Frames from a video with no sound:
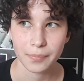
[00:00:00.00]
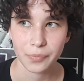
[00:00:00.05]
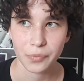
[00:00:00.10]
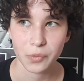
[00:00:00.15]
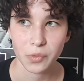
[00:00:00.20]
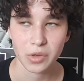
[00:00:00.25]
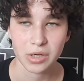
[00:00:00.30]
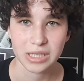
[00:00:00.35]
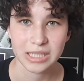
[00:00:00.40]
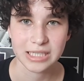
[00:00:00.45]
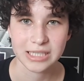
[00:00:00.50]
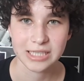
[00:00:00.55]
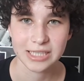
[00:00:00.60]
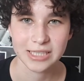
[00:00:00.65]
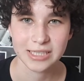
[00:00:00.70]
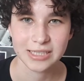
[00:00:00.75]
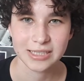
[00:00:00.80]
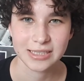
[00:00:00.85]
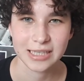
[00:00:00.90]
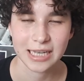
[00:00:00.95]

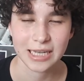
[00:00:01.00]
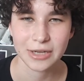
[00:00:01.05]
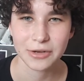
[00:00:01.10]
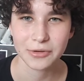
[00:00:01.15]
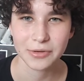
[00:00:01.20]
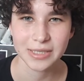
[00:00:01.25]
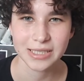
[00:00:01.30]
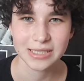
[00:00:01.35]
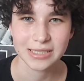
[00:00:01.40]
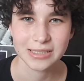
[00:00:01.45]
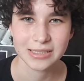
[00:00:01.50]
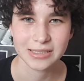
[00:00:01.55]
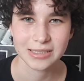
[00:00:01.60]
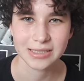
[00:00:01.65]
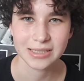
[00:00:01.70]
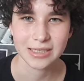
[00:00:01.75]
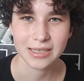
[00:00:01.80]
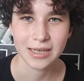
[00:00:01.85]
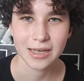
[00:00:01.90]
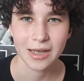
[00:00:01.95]
religious theorist,
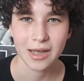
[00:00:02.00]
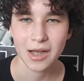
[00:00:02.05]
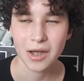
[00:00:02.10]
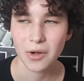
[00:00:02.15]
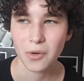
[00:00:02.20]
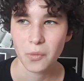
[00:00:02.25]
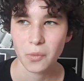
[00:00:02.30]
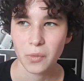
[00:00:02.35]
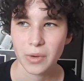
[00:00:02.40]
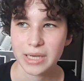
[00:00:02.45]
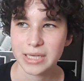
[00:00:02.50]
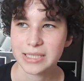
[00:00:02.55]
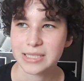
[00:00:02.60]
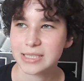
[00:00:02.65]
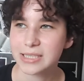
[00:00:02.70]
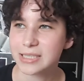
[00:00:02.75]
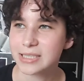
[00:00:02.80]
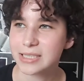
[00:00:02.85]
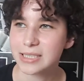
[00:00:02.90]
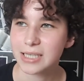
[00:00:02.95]

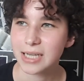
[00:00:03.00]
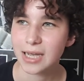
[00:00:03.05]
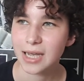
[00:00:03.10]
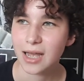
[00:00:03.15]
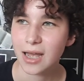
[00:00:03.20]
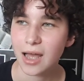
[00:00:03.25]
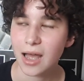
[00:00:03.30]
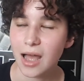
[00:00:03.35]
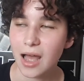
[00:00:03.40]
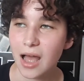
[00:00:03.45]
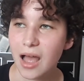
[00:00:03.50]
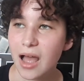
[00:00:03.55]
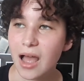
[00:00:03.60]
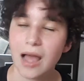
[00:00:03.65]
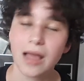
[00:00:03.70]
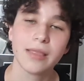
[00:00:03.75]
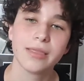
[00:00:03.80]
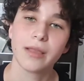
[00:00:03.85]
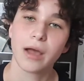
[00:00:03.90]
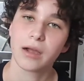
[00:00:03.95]
which,
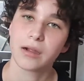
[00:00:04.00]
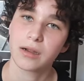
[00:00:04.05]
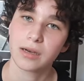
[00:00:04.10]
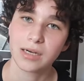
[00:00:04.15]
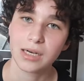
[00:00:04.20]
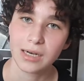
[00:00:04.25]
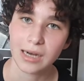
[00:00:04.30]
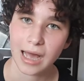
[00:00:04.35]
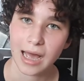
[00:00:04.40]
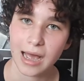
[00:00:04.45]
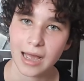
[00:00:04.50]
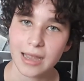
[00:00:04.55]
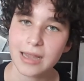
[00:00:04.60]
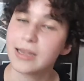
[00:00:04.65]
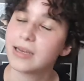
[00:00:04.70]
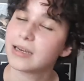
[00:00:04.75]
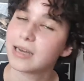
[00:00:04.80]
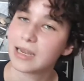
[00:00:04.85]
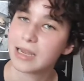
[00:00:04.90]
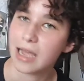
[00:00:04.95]
not gonna lie,
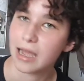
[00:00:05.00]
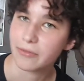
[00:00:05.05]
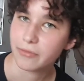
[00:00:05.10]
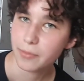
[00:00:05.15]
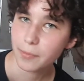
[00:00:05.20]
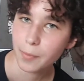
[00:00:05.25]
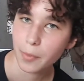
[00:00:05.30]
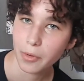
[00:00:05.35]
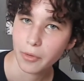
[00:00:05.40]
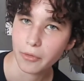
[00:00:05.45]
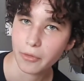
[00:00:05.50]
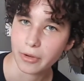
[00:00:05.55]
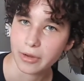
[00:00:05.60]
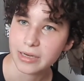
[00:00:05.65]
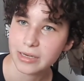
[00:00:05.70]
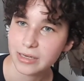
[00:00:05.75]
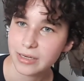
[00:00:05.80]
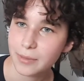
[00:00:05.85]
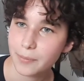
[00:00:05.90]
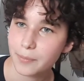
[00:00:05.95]
they have a
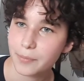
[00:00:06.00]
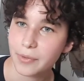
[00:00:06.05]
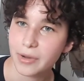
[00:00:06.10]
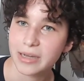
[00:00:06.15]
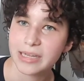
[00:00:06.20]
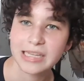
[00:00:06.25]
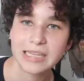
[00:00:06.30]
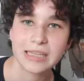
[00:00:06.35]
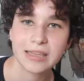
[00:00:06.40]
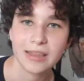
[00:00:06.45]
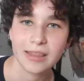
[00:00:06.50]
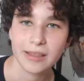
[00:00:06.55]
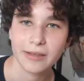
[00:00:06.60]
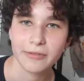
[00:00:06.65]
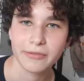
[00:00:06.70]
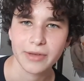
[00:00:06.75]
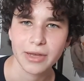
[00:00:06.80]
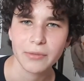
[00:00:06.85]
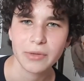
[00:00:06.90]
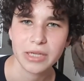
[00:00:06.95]
point, but it's a
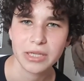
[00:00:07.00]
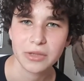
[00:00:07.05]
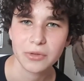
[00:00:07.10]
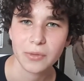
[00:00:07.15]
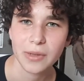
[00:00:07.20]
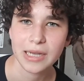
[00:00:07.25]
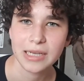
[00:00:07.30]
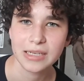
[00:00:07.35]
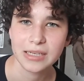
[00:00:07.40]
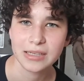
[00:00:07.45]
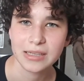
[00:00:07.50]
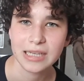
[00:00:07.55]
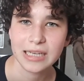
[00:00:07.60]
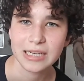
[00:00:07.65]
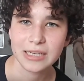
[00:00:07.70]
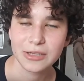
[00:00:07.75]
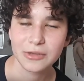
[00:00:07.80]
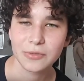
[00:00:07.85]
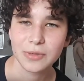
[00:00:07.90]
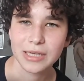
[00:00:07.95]
very strange
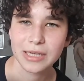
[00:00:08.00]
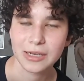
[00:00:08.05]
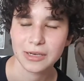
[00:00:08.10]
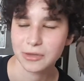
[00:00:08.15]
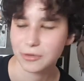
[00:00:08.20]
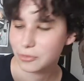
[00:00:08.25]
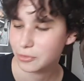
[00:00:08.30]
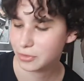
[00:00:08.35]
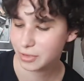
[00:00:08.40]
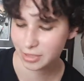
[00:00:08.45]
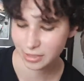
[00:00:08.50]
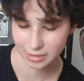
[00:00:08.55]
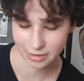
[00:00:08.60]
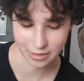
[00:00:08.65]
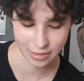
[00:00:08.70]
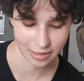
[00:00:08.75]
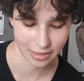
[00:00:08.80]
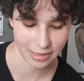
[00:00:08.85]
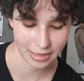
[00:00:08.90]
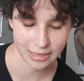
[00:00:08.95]
thing to include
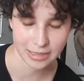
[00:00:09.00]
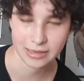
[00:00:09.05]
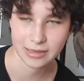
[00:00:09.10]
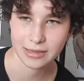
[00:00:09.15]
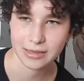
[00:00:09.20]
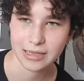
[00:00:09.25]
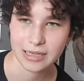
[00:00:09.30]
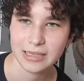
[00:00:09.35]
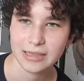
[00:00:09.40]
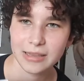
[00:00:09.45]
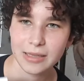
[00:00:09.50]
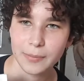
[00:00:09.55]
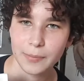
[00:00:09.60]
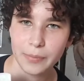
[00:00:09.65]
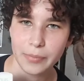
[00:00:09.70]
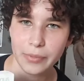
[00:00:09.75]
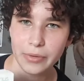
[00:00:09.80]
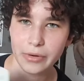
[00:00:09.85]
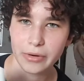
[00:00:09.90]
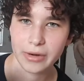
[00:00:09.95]
in the
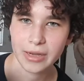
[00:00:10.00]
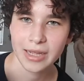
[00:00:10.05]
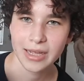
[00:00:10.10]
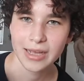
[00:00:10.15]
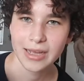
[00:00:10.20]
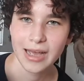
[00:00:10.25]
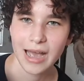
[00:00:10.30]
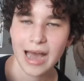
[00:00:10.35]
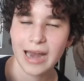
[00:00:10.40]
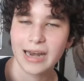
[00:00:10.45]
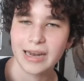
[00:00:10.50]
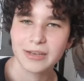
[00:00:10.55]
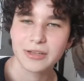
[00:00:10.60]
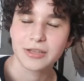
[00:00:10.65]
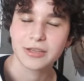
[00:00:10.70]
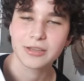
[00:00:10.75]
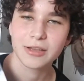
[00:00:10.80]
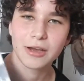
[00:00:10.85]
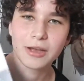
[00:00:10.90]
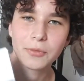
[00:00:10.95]
book, and I
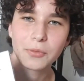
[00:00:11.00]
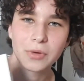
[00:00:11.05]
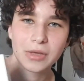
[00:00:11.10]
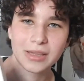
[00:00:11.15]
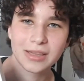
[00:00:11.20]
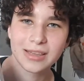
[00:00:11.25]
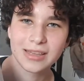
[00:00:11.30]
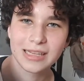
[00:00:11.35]
just thought it was